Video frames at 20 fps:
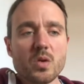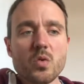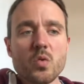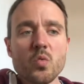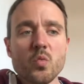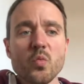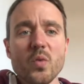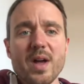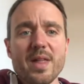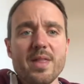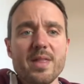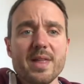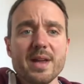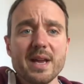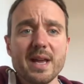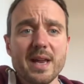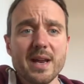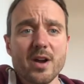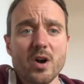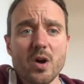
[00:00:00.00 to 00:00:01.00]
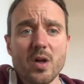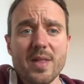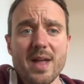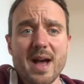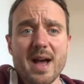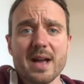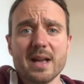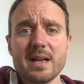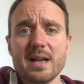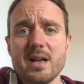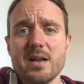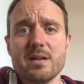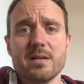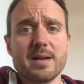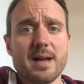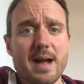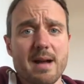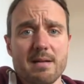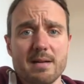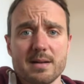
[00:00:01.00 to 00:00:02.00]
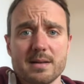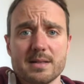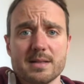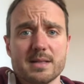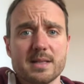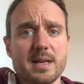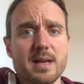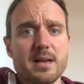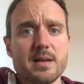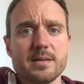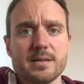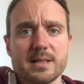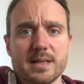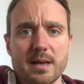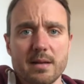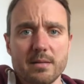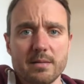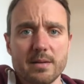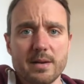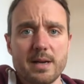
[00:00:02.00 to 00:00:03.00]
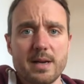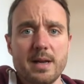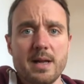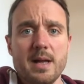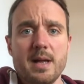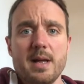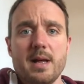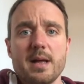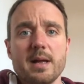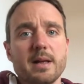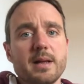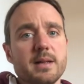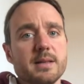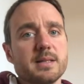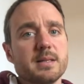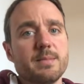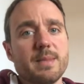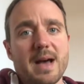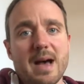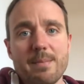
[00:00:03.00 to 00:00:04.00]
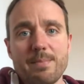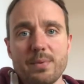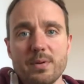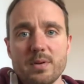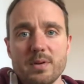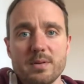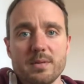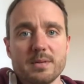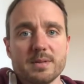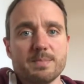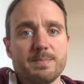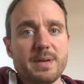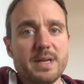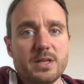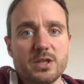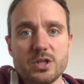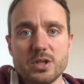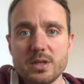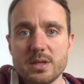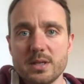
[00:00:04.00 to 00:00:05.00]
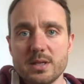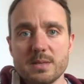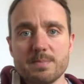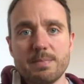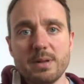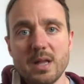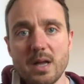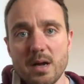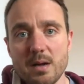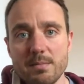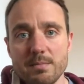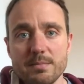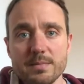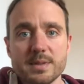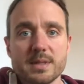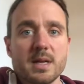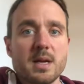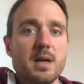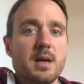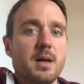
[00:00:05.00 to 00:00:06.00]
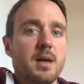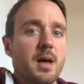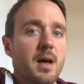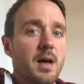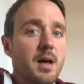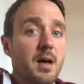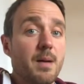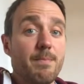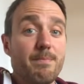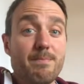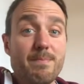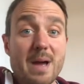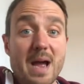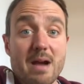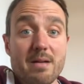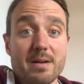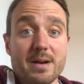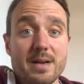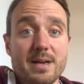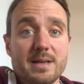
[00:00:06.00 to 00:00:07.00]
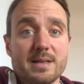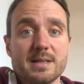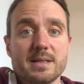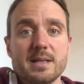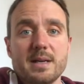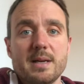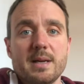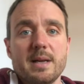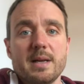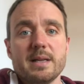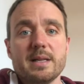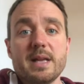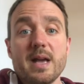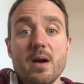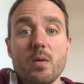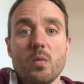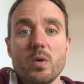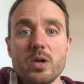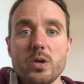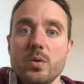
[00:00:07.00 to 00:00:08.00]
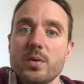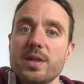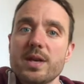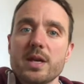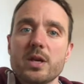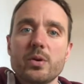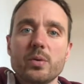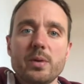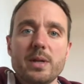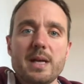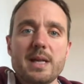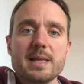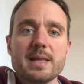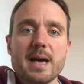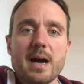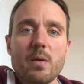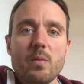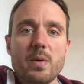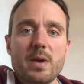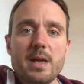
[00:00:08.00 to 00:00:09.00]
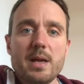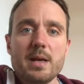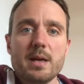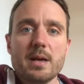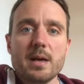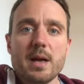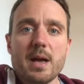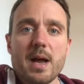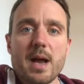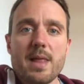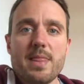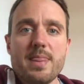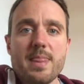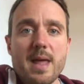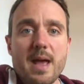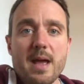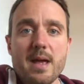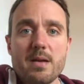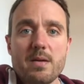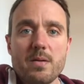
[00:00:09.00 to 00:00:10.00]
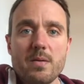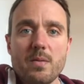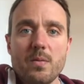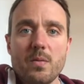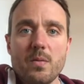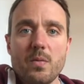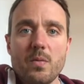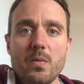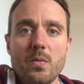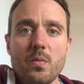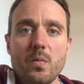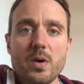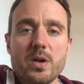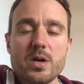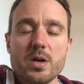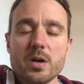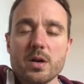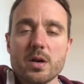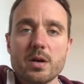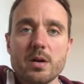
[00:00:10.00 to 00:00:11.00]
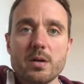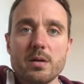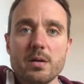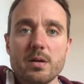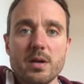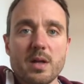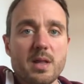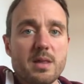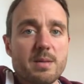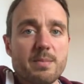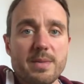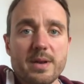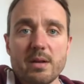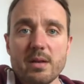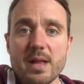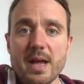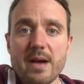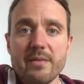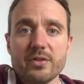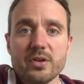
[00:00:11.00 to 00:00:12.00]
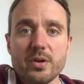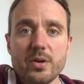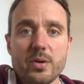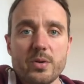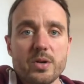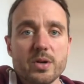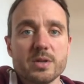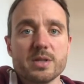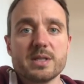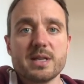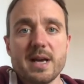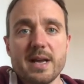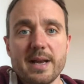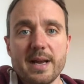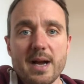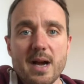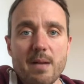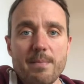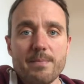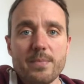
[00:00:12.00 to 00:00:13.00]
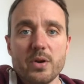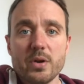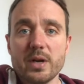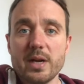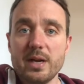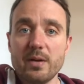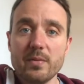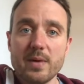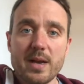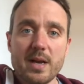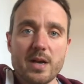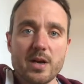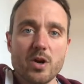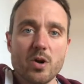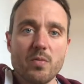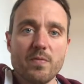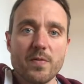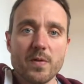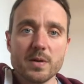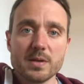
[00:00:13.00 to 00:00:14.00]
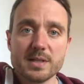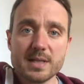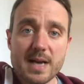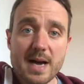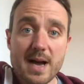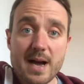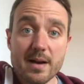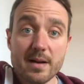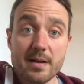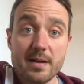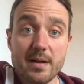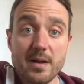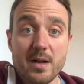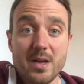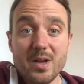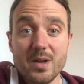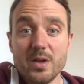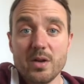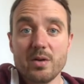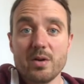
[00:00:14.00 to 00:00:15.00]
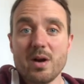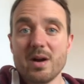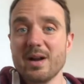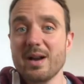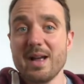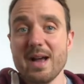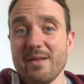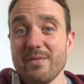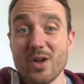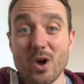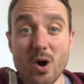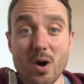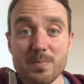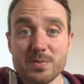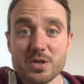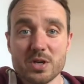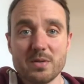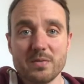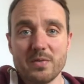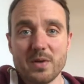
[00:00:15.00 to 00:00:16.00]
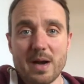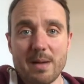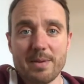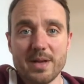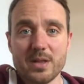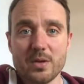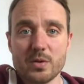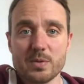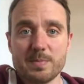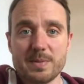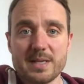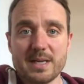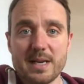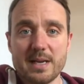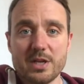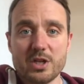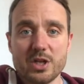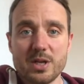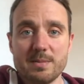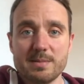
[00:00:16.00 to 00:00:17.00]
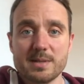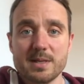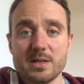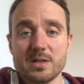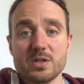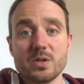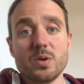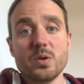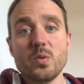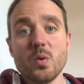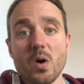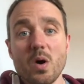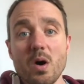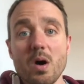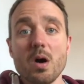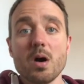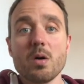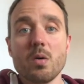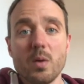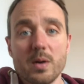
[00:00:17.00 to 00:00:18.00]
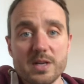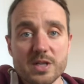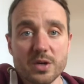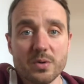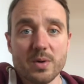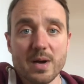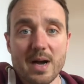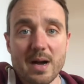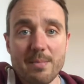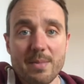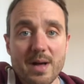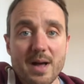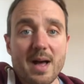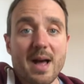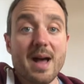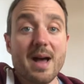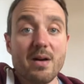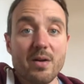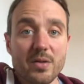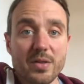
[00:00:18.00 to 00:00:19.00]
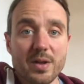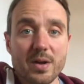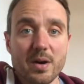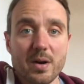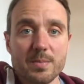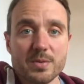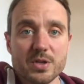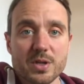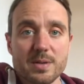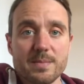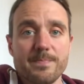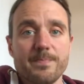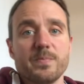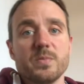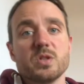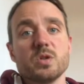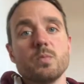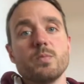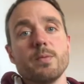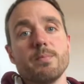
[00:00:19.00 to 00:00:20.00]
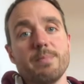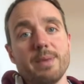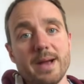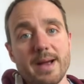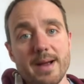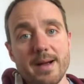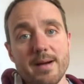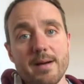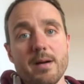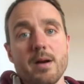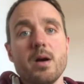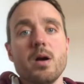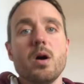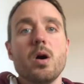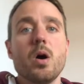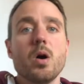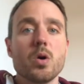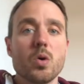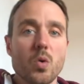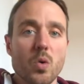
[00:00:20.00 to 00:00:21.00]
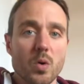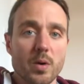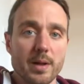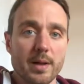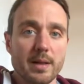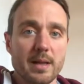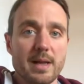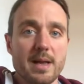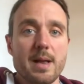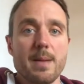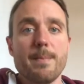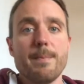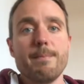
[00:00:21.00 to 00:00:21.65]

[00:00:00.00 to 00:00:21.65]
Rather than getting all that, get your carrots, get your celery, get some apples, peaches, plums, berries. Get what you think you'll eat that week. And then when you're in the middle of the afternoon, you're standing up, you're getting ready to go for a snack, you're not going to have the option of grabbing those potato chips. So you are going to grab a healthy option. So prepare accordingly.